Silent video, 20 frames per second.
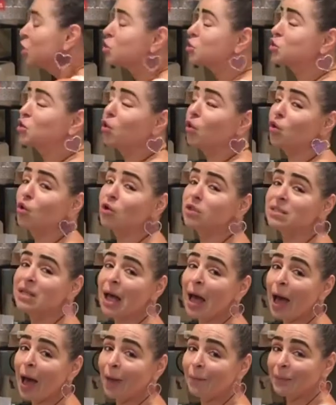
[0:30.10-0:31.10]

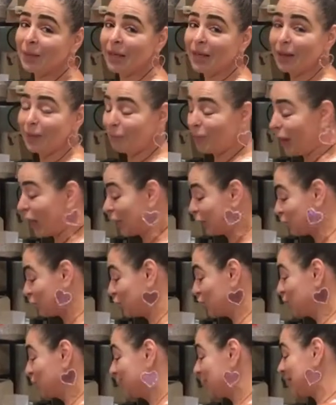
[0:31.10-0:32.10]
Scusa me, but
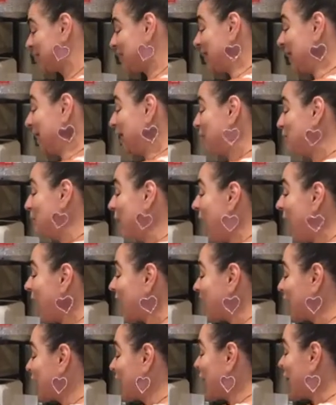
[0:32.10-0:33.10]
you see
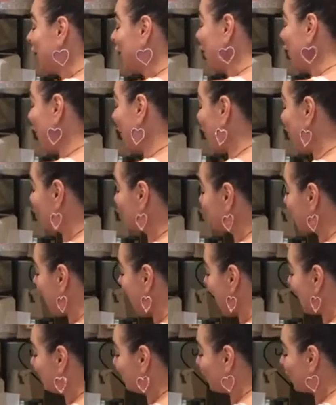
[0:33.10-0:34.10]
back in old
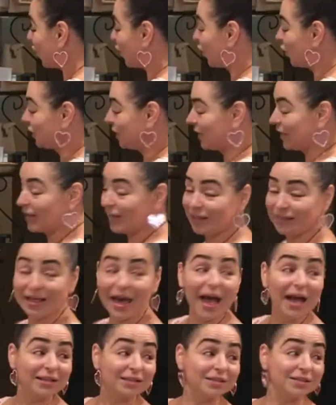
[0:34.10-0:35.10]
Napoli,
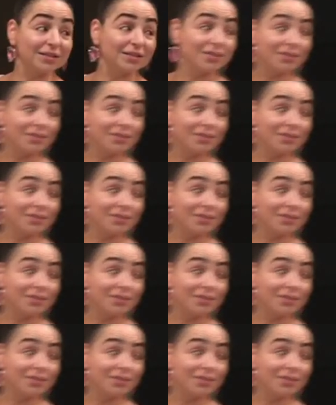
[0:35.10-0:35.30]
that's